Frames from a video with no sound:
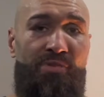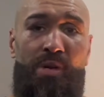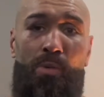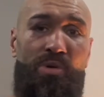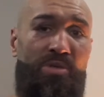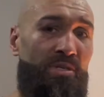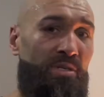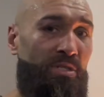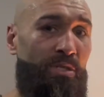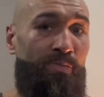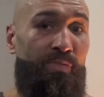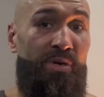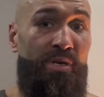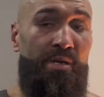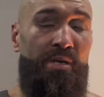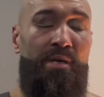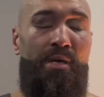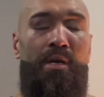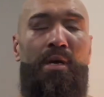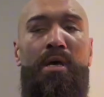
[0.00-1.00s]
it wasn't a
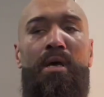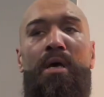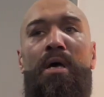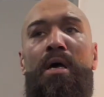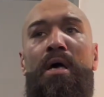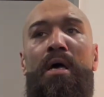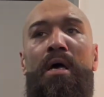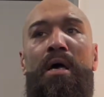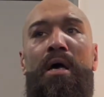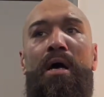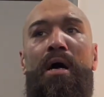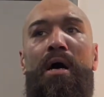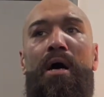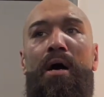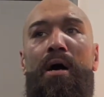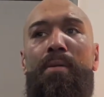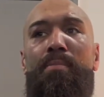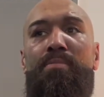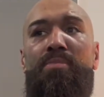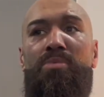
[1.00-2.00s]
sprint.
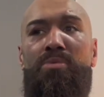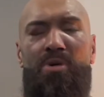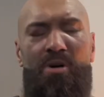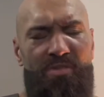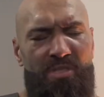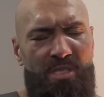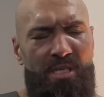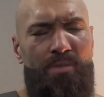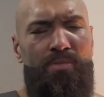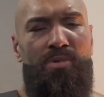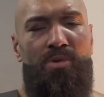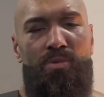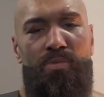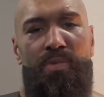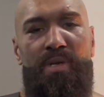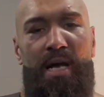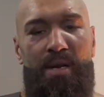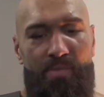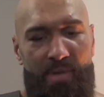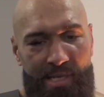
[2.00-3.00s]
Obviously,
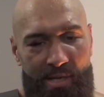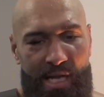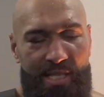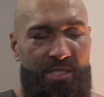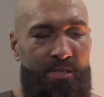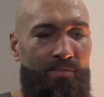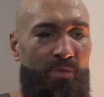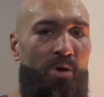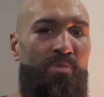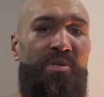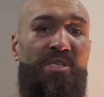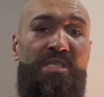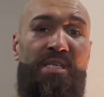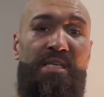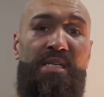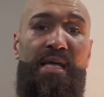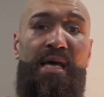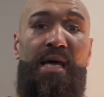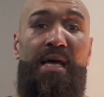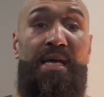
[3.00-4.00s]
we had some moments
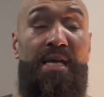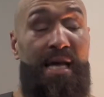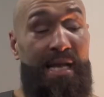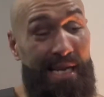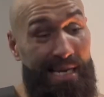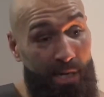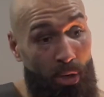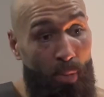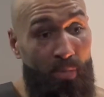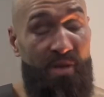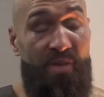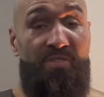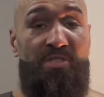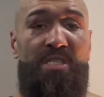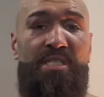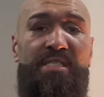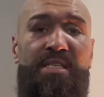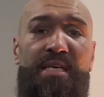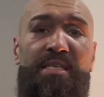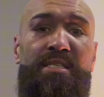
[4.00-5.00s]
in there. He had a little bit of
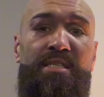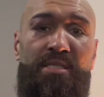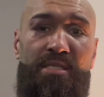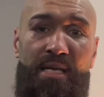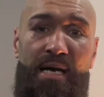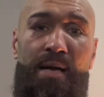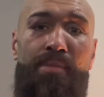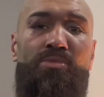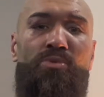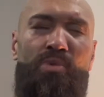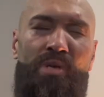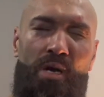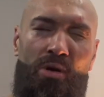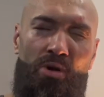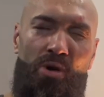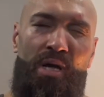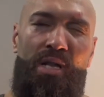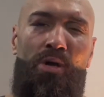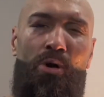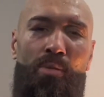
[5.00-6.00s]
success at times when I
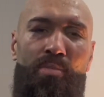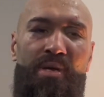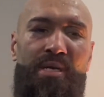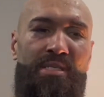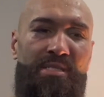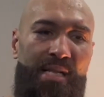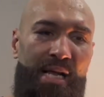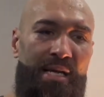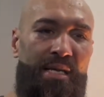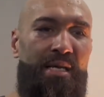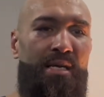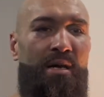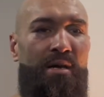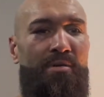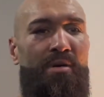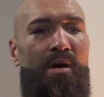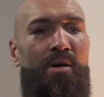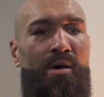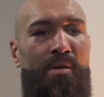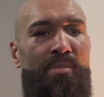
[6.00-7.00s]
got a little bit slacky,
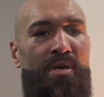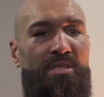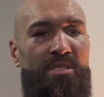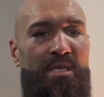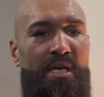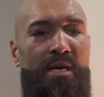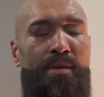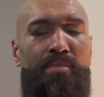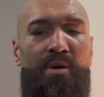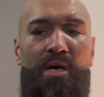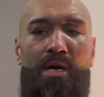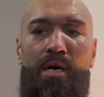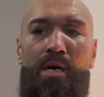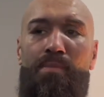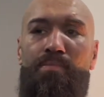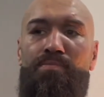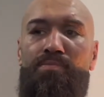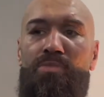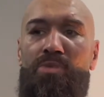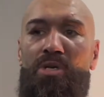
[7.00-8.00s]
I must say. But
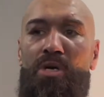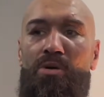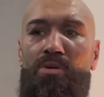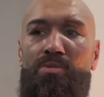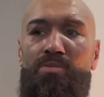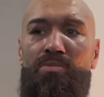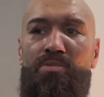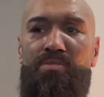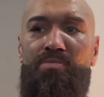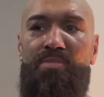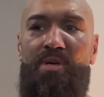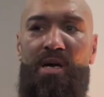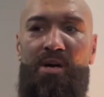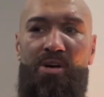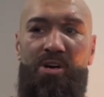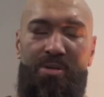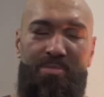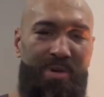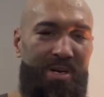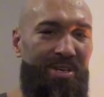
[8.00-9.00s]
you know, I
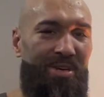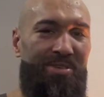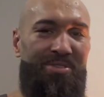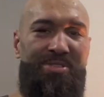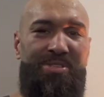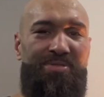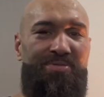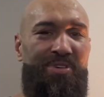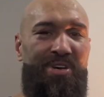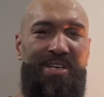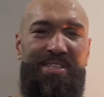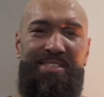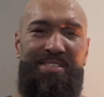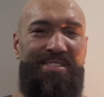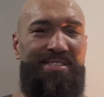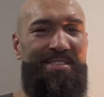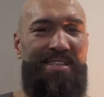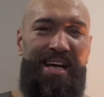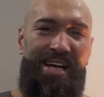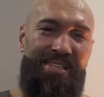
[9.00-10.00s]
heard my coach's
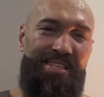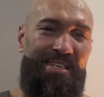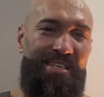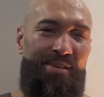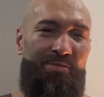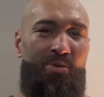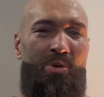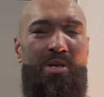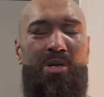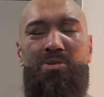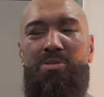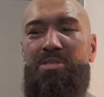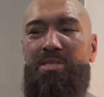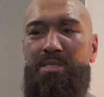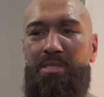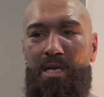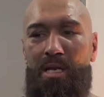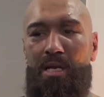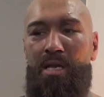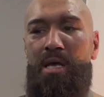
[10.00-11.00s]
voice louder than everyone else's,
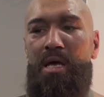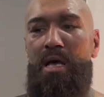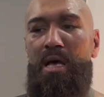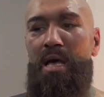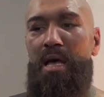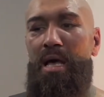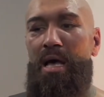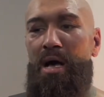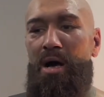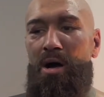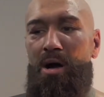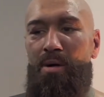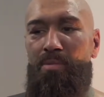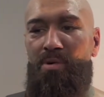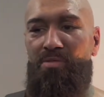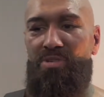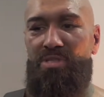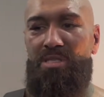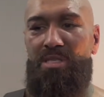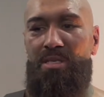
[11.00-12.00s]
and
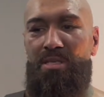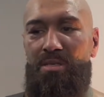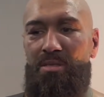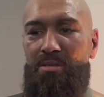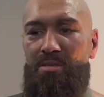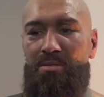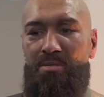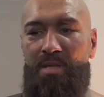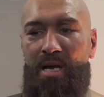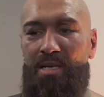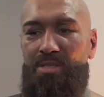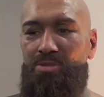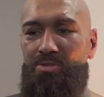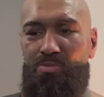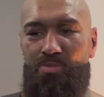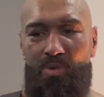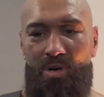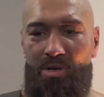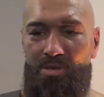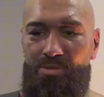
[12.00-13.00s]
obviously that's
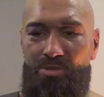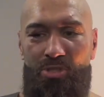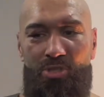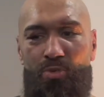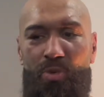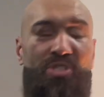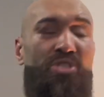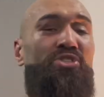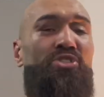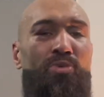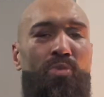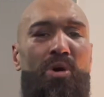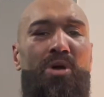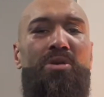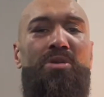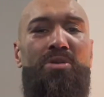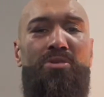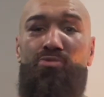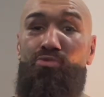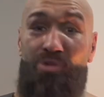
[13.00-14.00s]
what just switches you
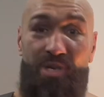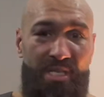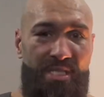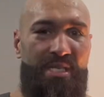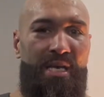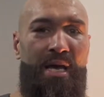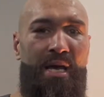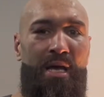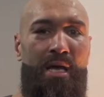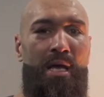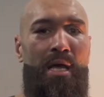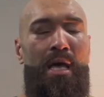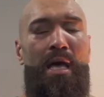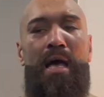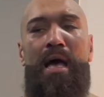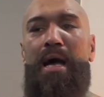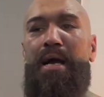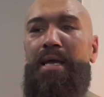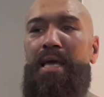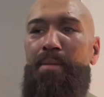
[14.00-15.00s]
on, reset,
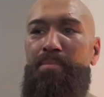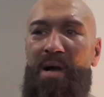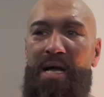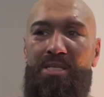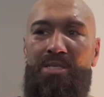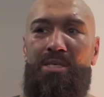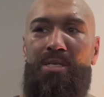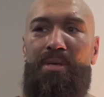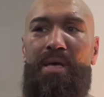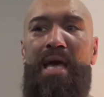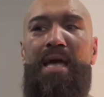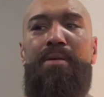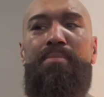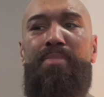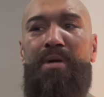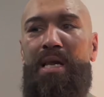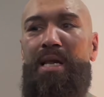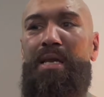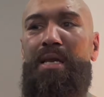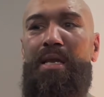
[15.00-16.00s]
and get back to the game
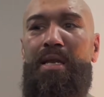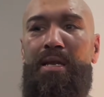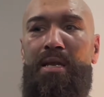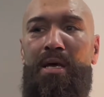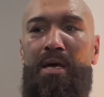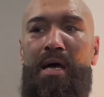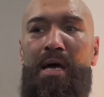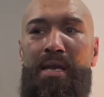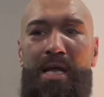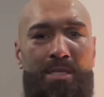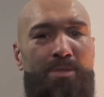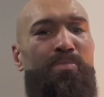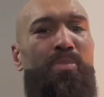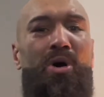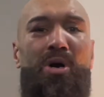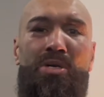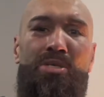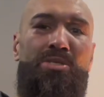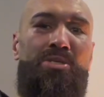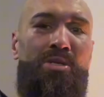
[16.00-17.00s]
plan. And that's
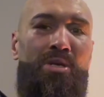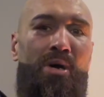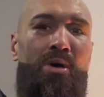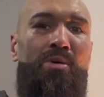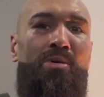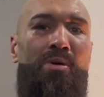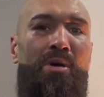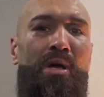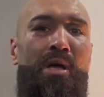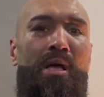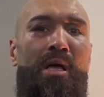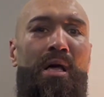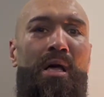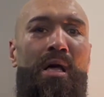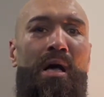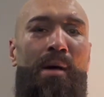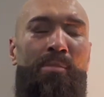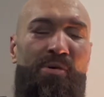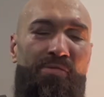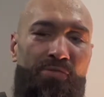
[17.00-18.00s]
box. You know,
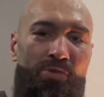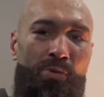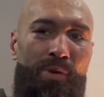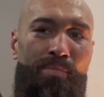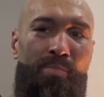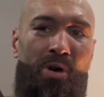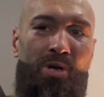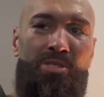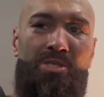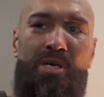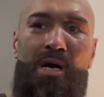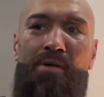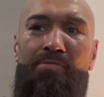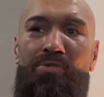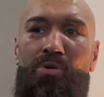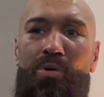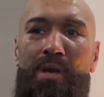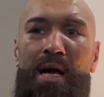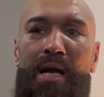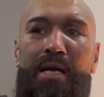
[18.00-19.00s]
I'm a fluid boxer. I
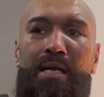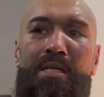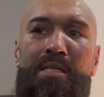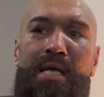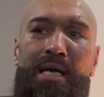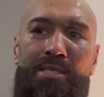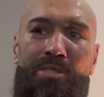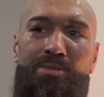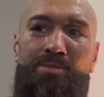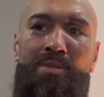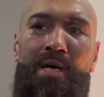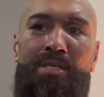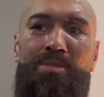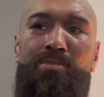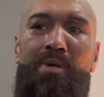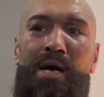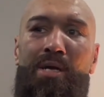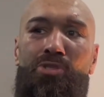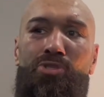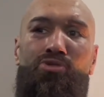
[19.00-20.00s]
feel like that's
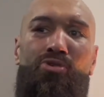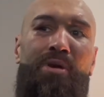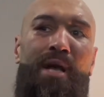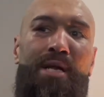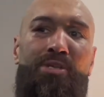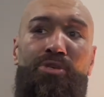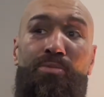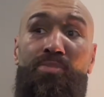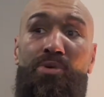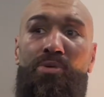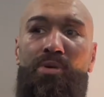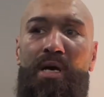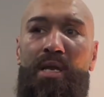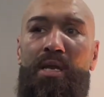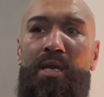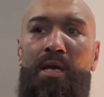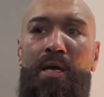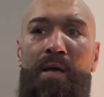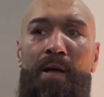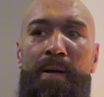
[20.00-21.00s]
my strong attribute, and
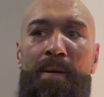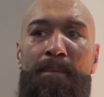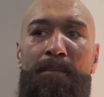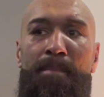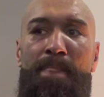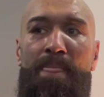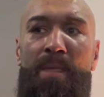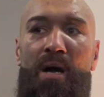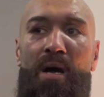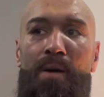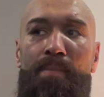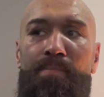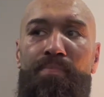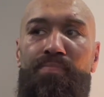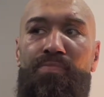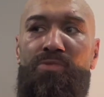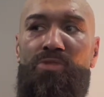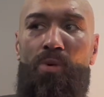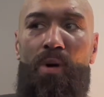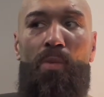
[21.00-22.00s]

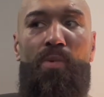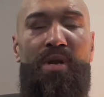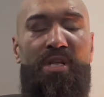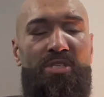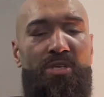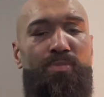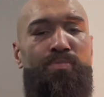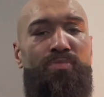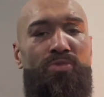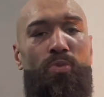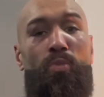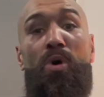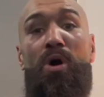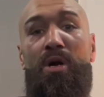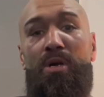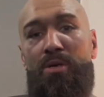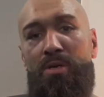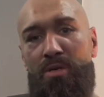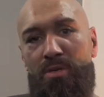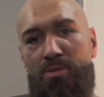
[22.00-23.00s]
so I wanted to
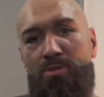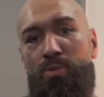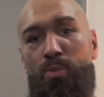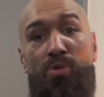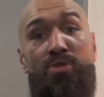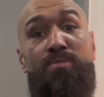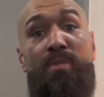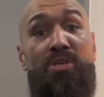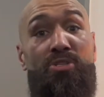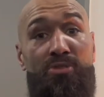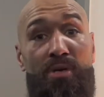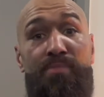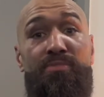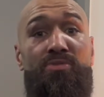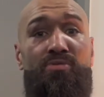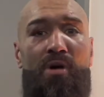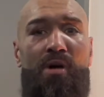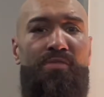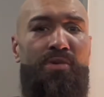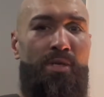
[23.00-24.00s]
work towards my
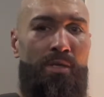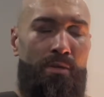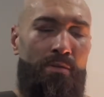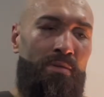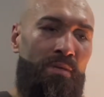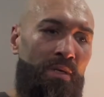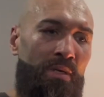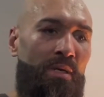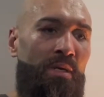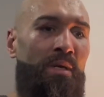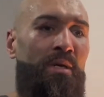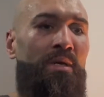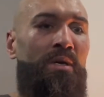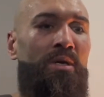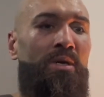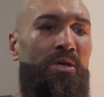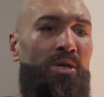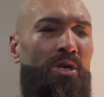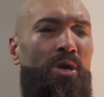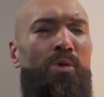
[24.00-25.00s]
strengths rather than,
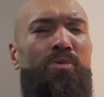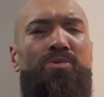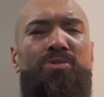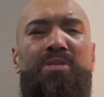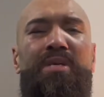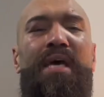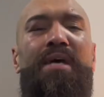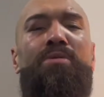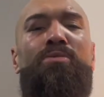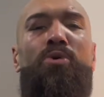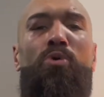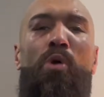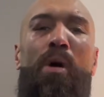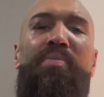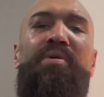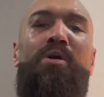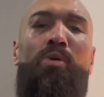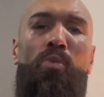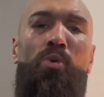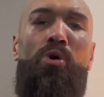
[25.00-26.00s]
you know, get caught
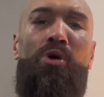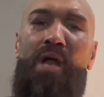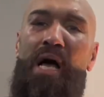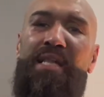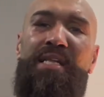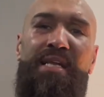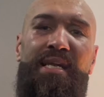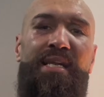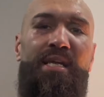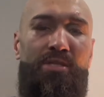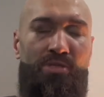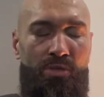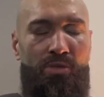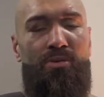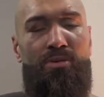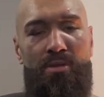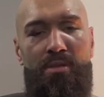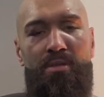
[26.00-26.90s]
up in a war that I didn't need to.